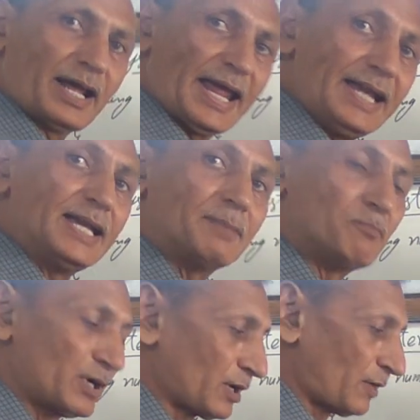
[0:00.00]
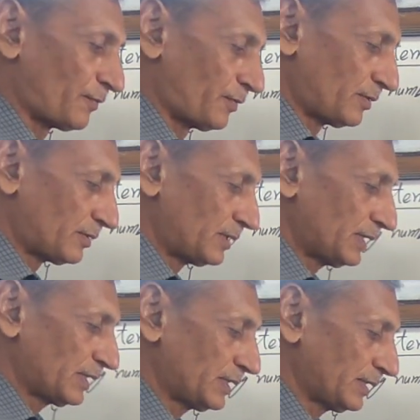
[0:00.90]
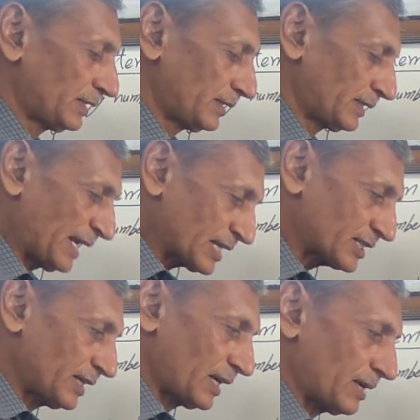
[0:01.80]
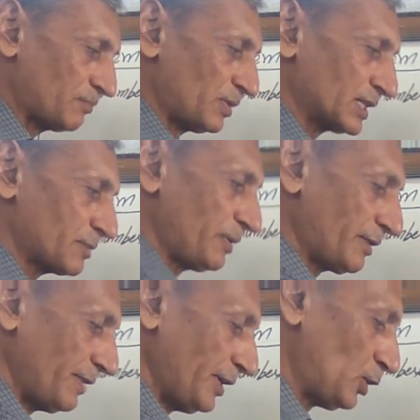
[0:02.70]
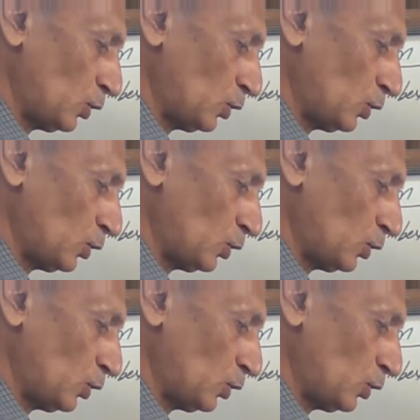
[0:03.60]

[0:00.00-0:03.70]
n number of rational numbers between